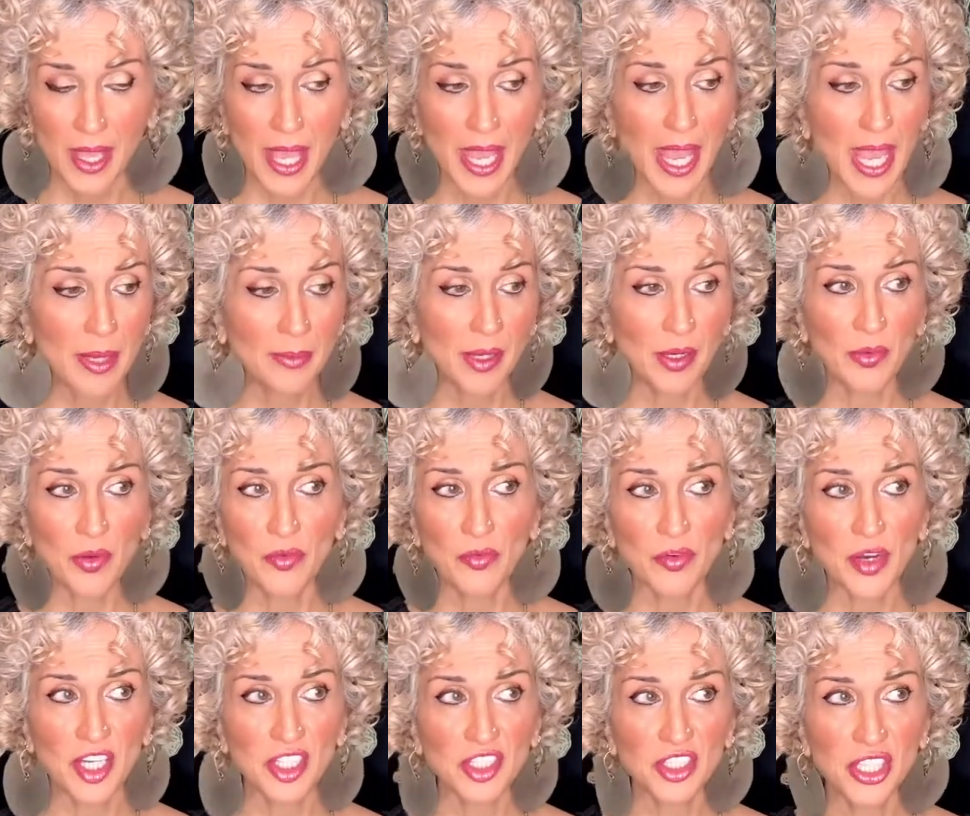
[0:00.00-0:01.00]
And my
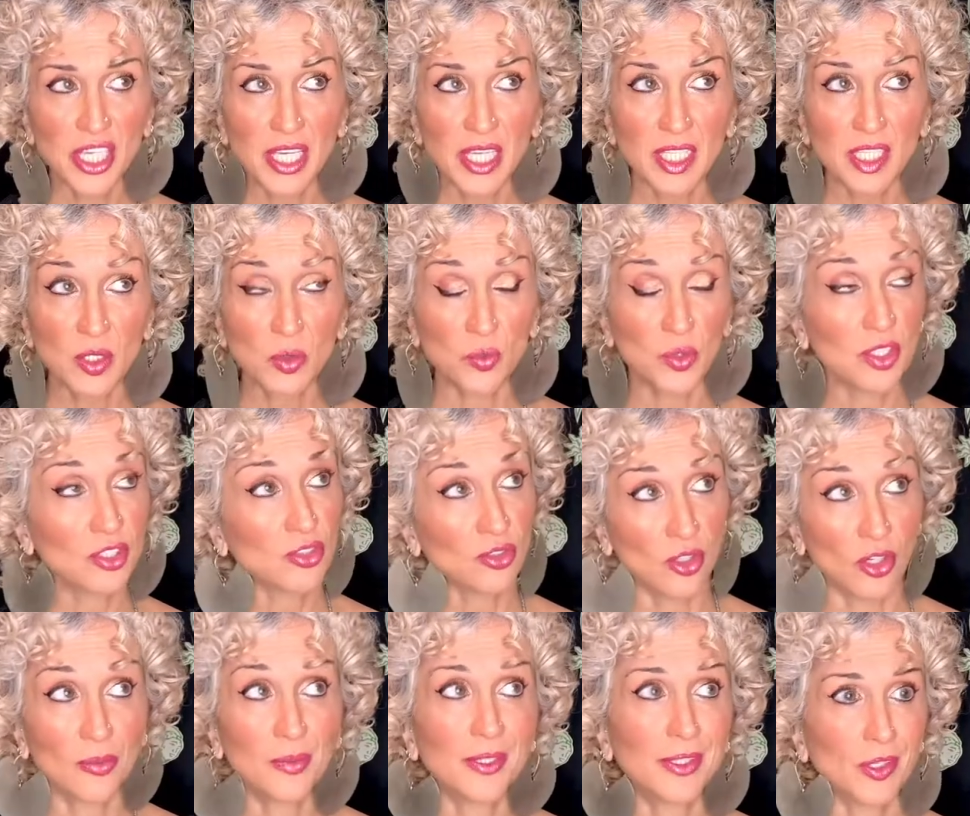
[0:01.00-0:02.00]
refresh days, which
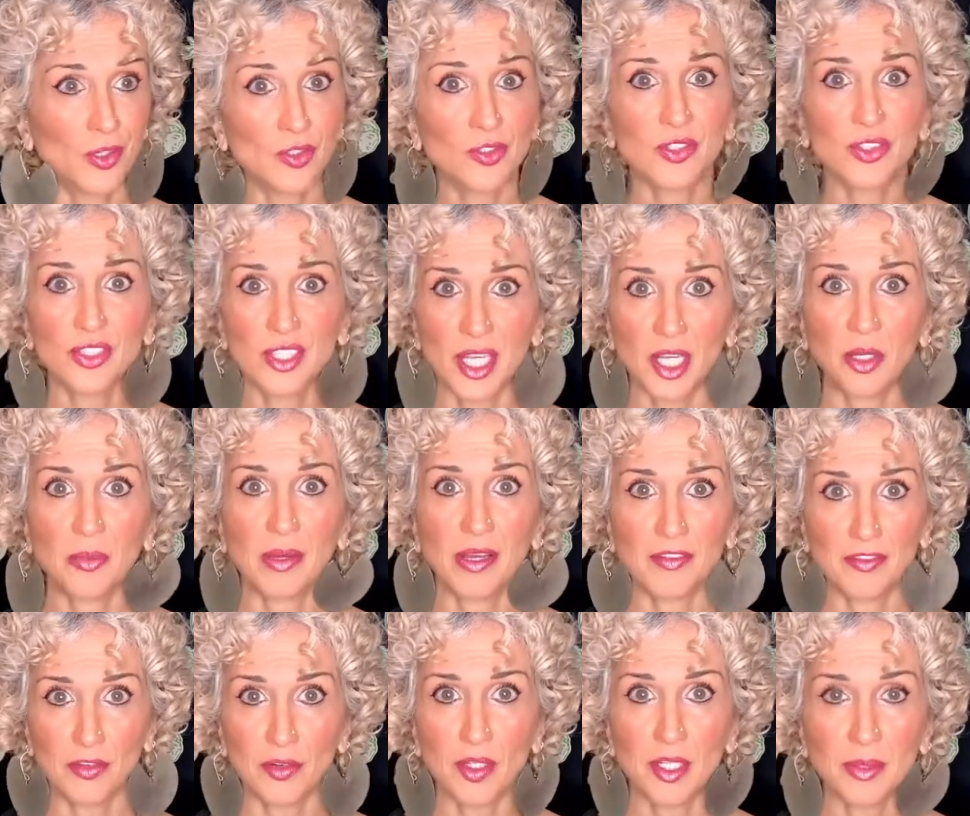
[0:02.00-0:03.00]
normally also take about
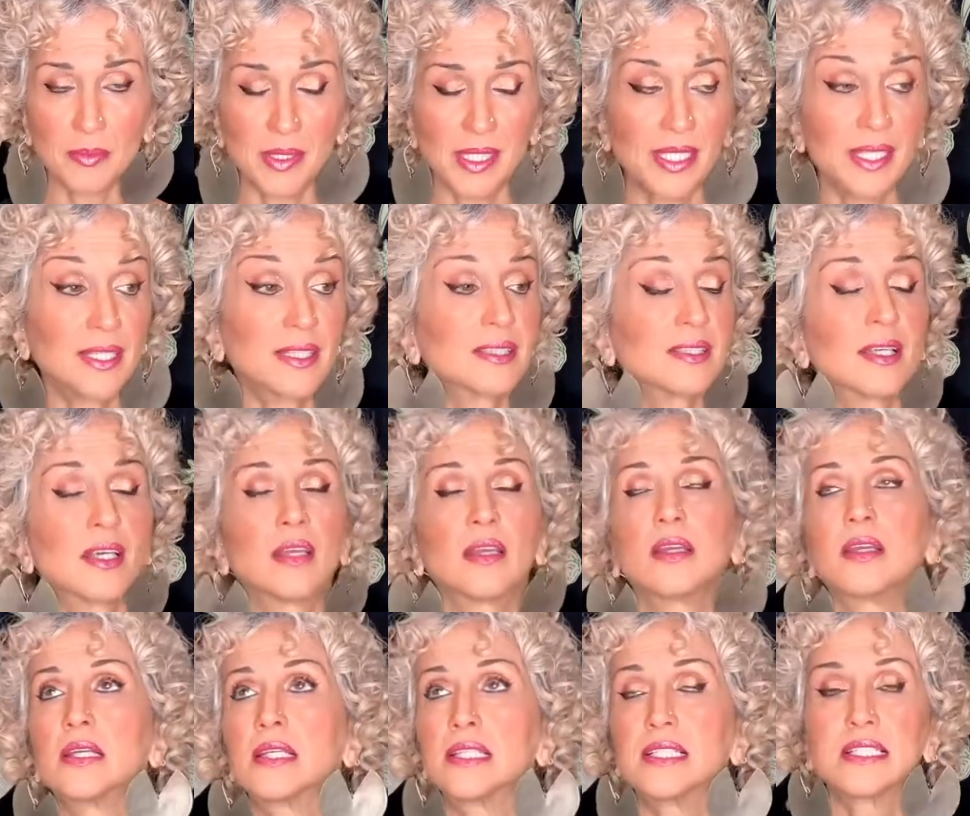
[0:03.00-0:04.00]
40 minutes,
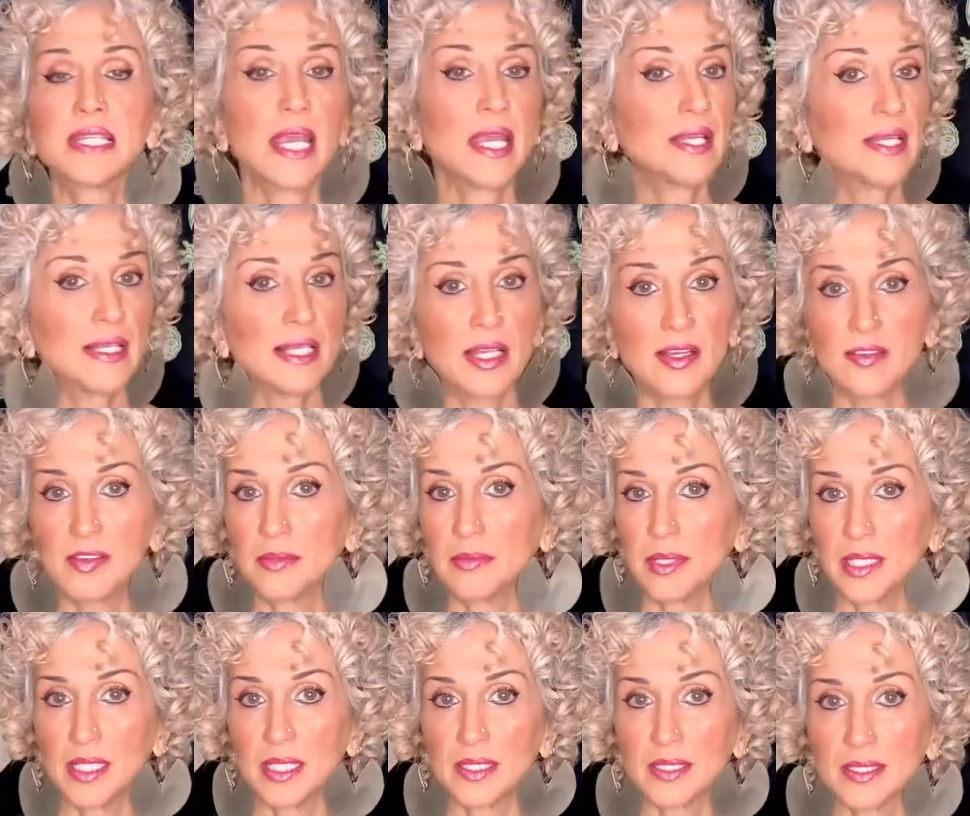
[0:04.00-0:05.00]
10-11
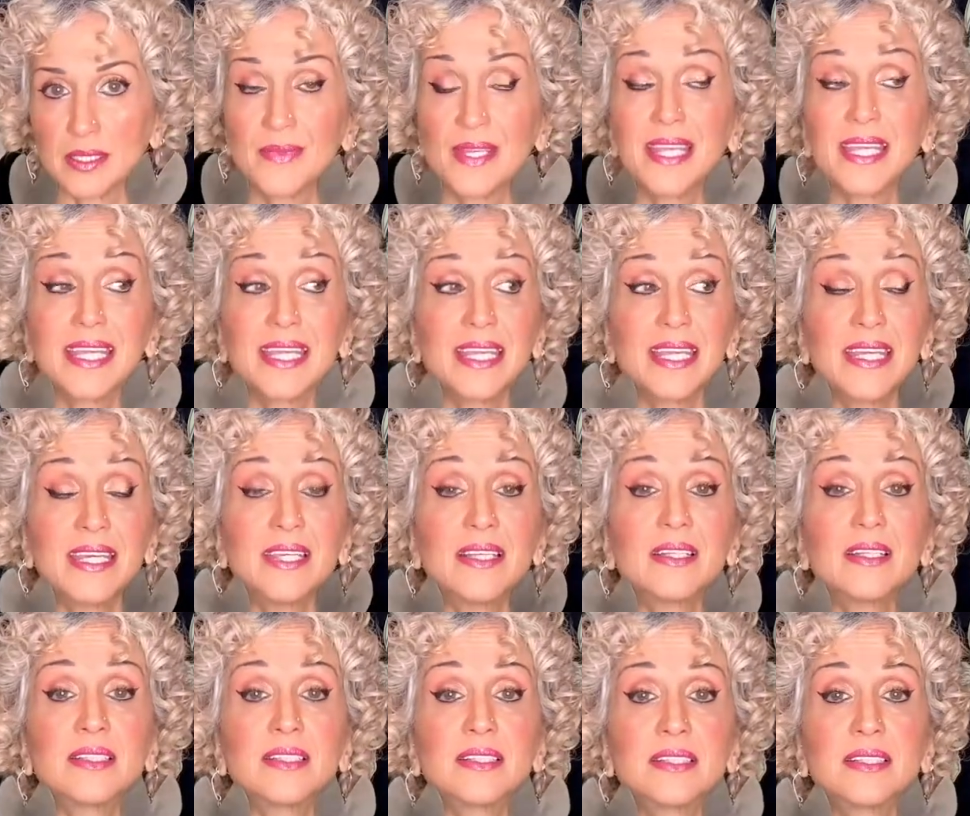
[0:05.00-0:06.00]
minutes.
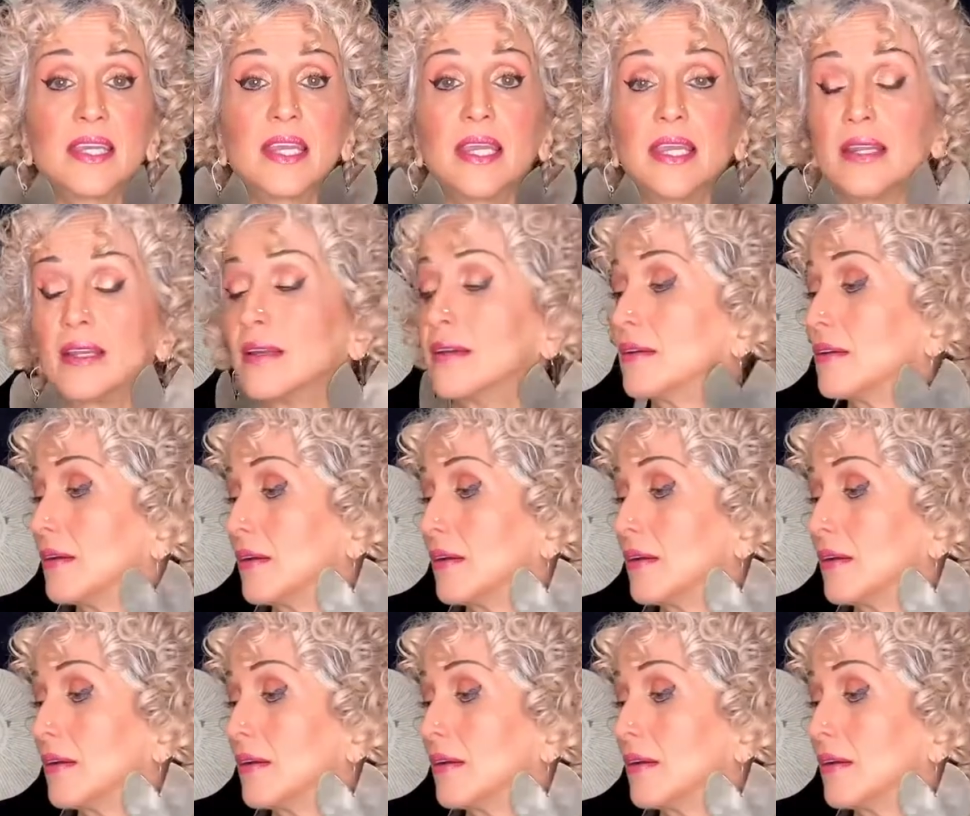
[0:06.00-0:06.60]
Insane.